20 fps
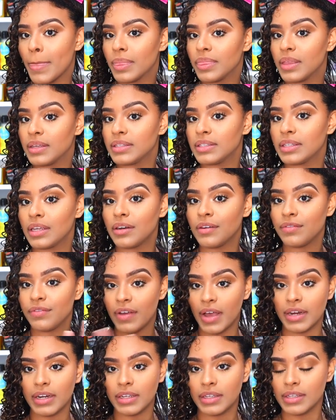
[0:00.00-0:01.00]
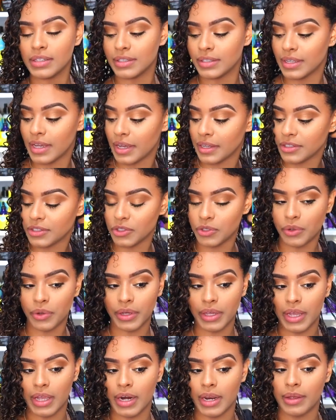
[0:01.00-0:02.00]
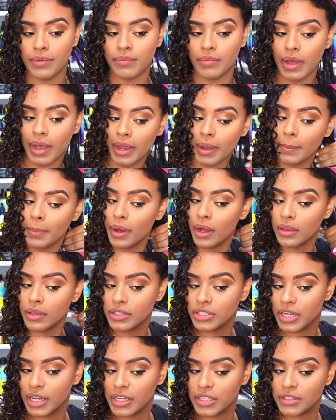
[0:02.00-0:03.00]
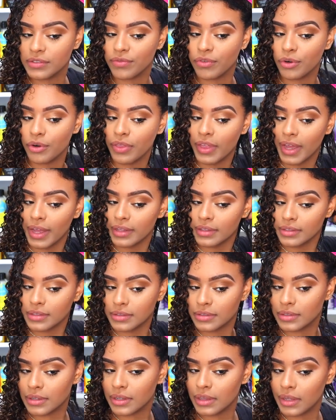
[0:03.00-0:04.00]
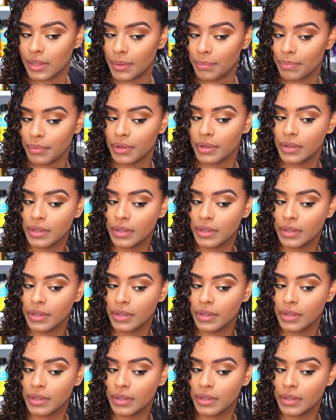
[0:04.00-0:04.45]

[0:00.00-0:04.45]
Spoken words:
The sun finally set. So again, I apologize for that clip